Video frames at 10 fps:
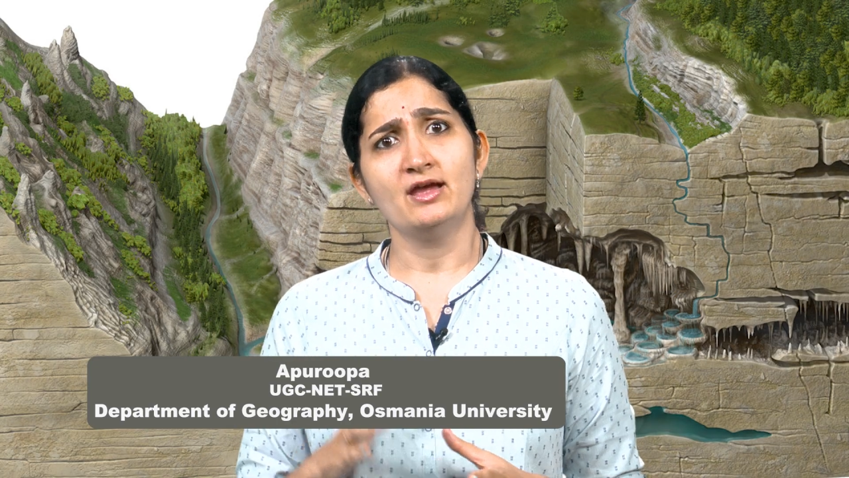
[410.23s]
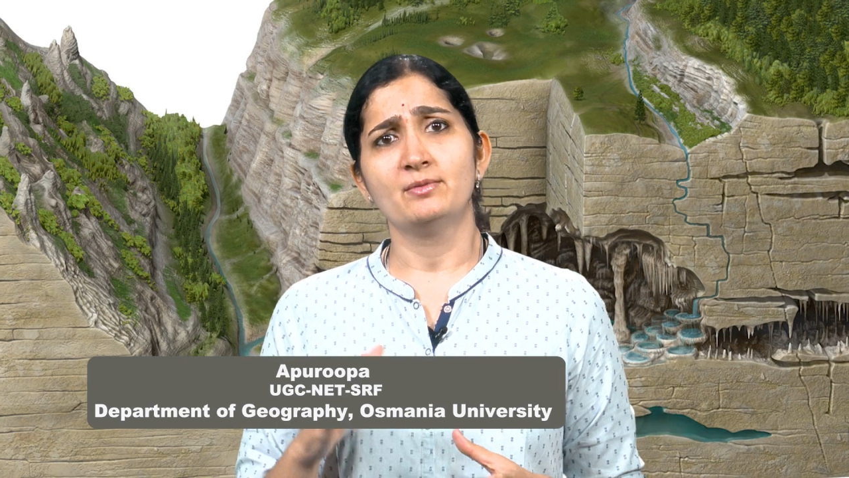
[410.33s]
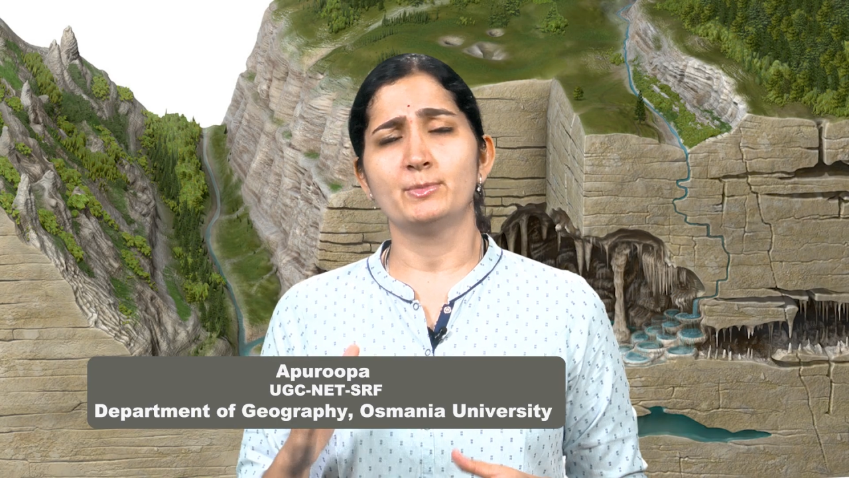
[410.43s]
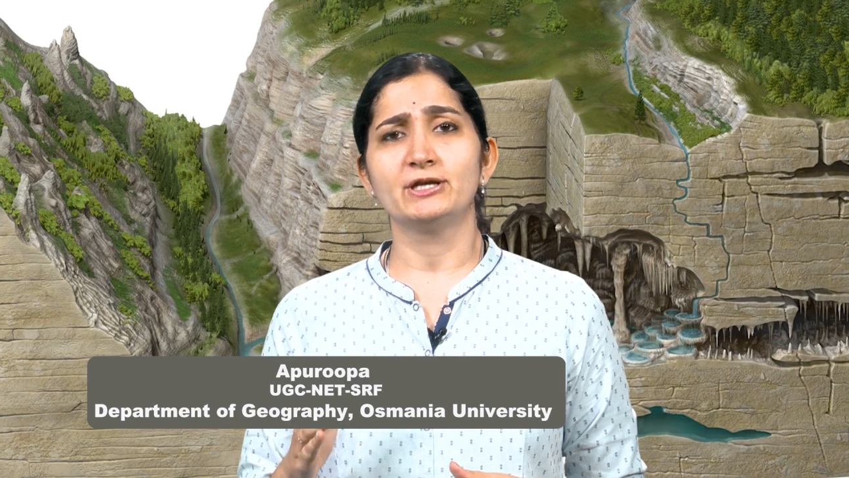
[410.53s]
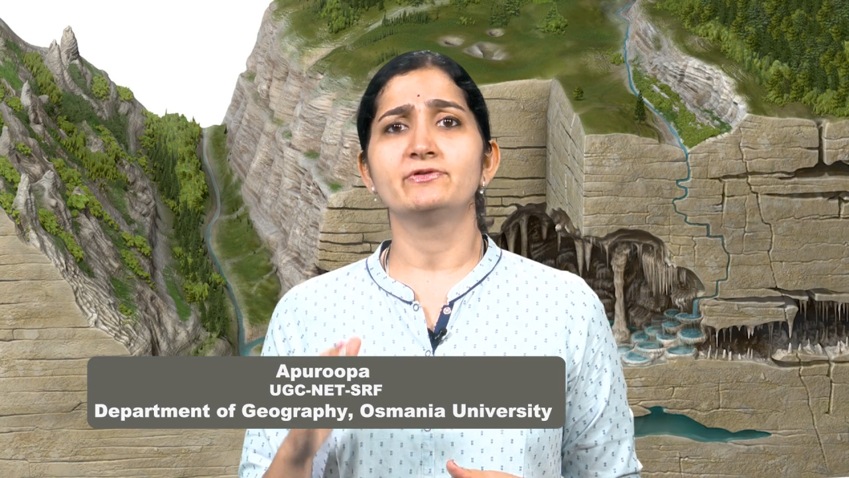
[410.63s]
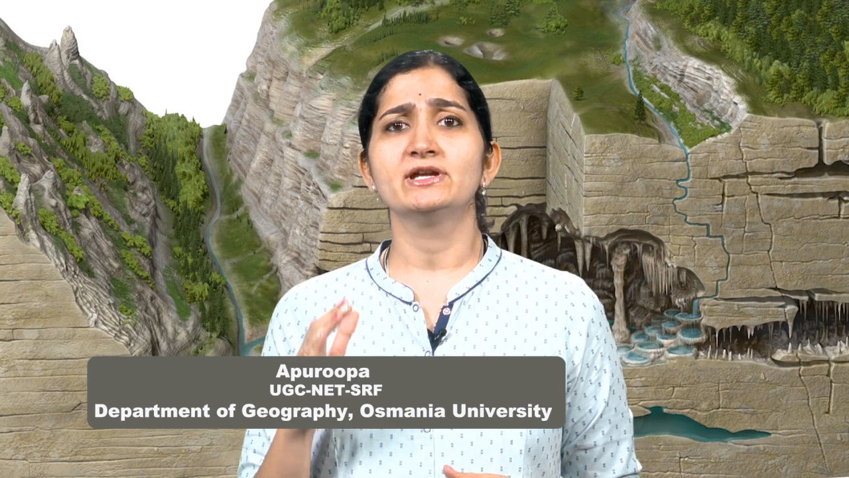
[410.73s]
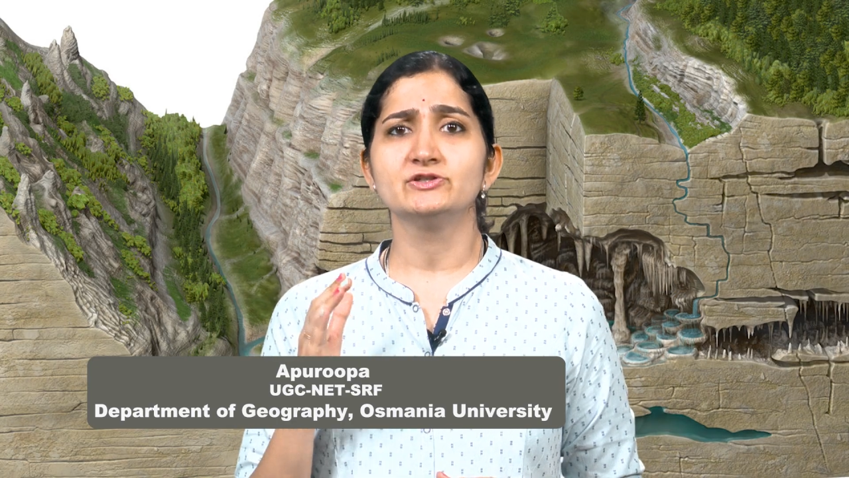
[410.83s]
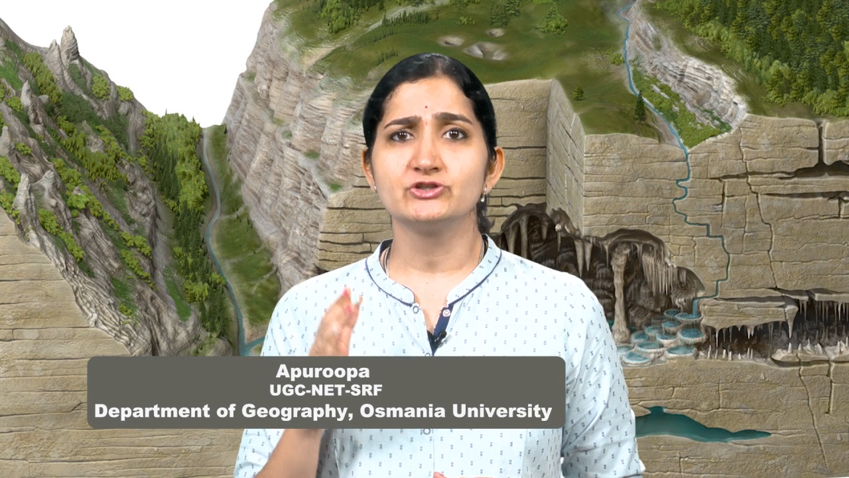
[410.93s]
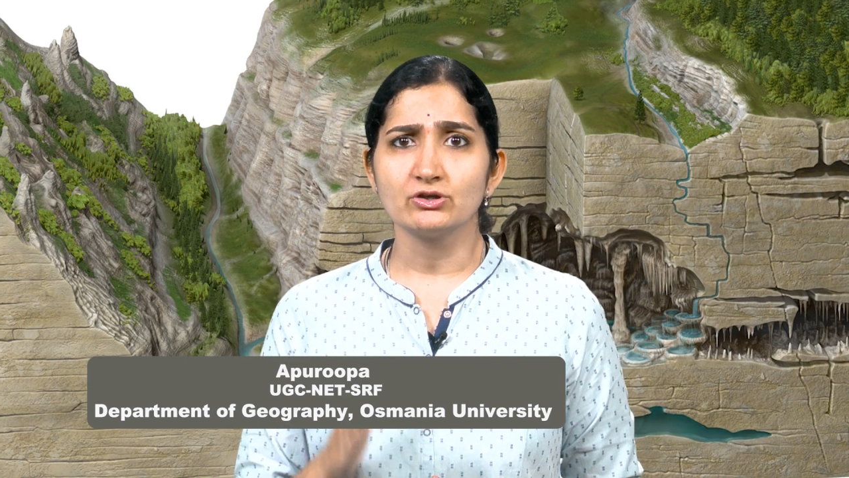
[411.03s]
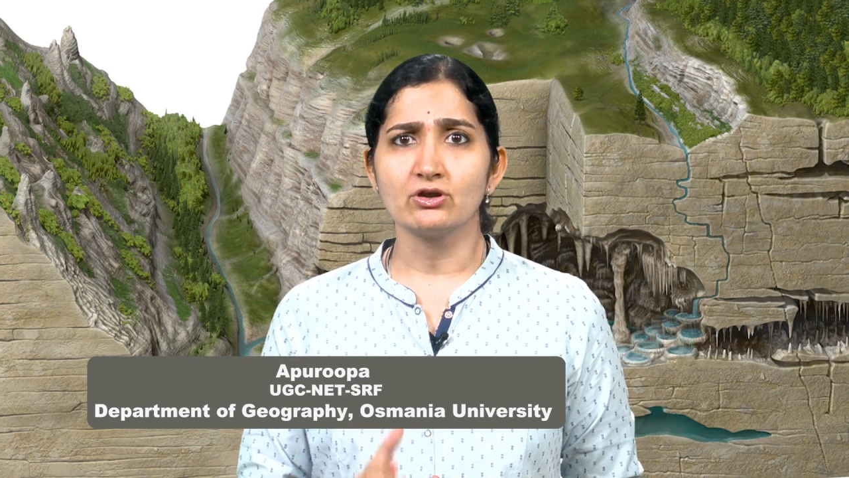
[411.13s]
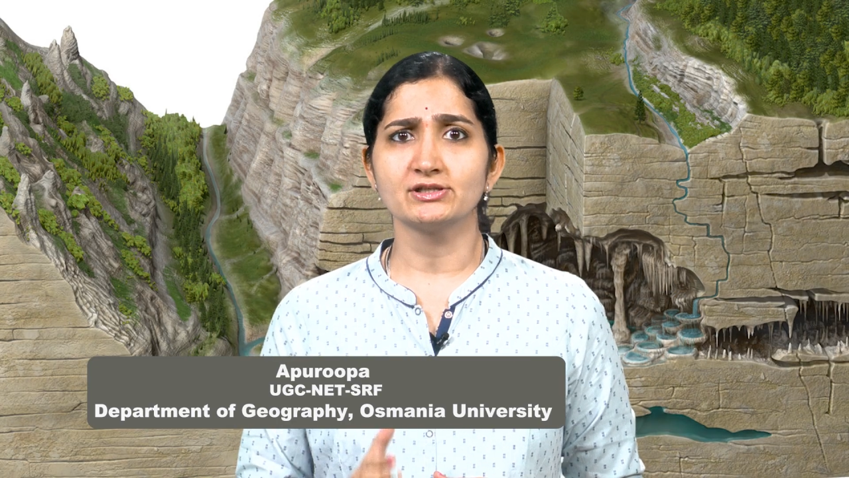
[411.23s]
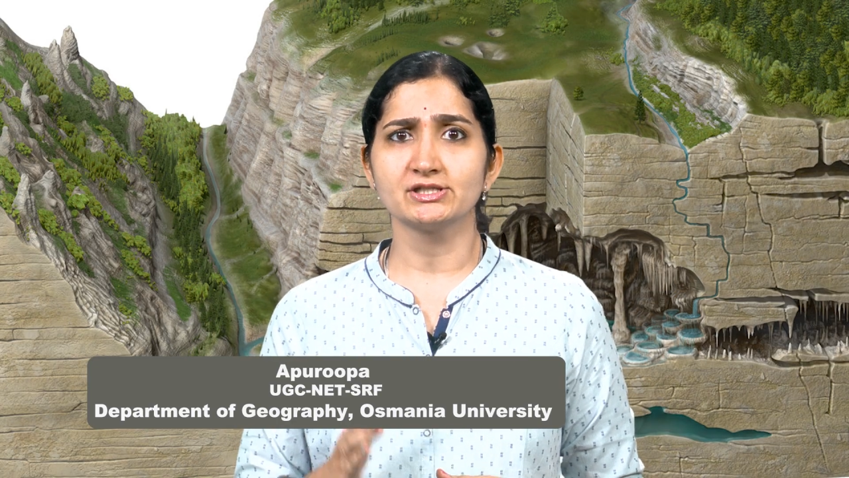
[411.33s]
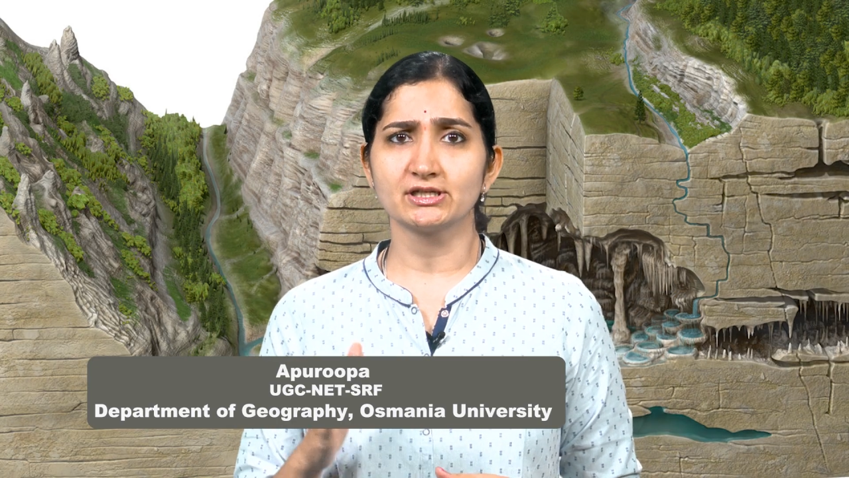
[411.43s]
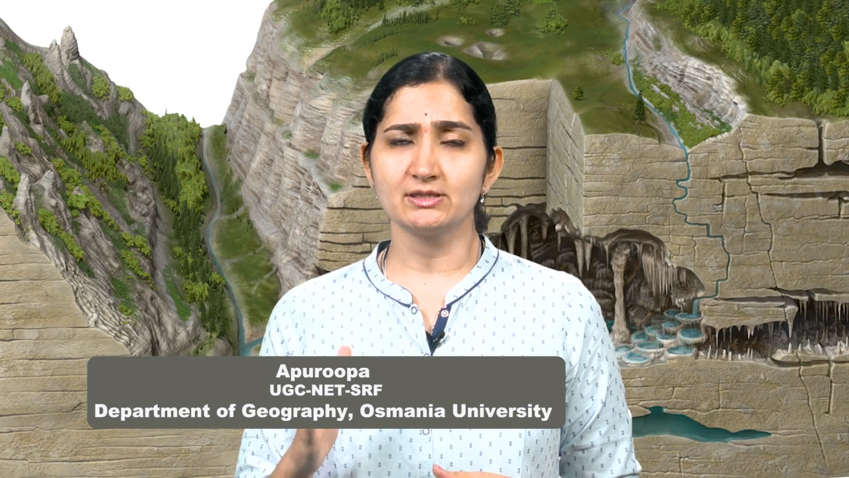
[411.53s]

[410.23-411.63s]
between geological